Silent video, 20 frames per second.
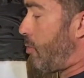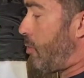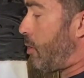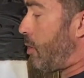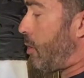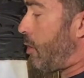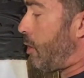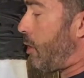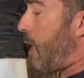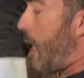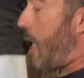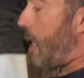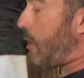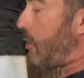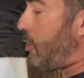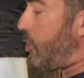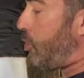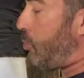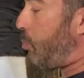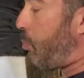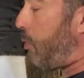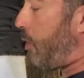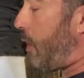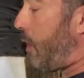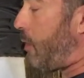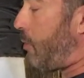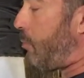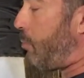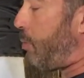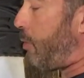I'm going to lock this
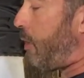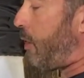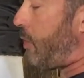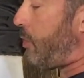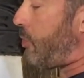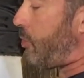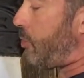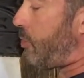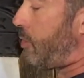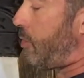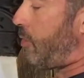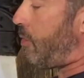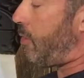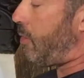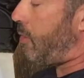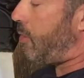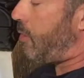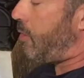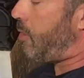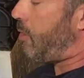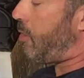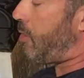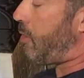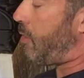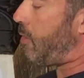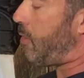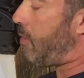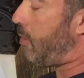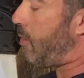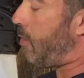plate in place.
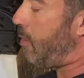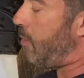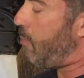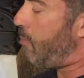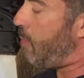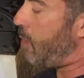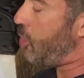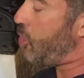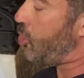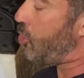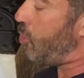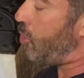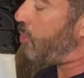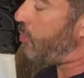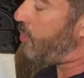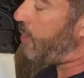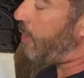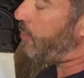Make sure it's